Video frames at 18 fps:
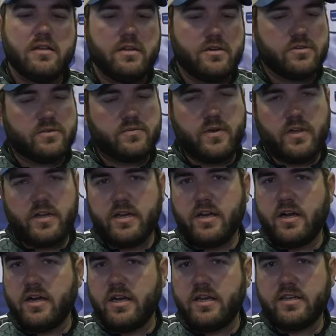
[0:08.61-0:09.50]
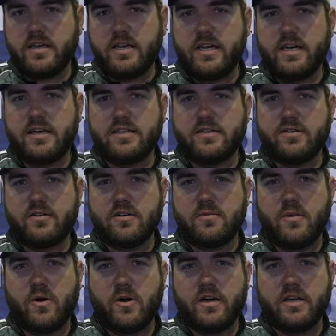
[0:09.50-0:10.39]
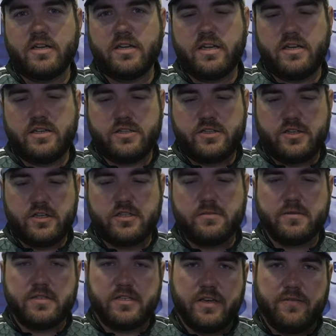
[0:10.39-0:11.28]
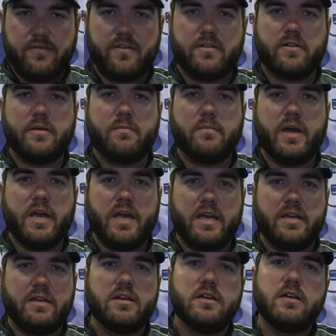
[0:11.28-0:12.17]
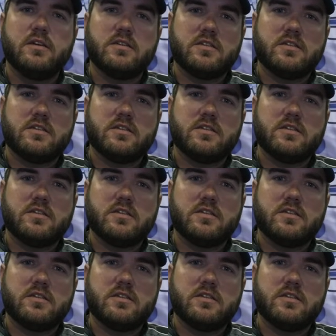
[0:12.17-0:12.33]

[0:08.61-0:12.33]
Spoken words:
There's really not anything out there on the market that is just specifically made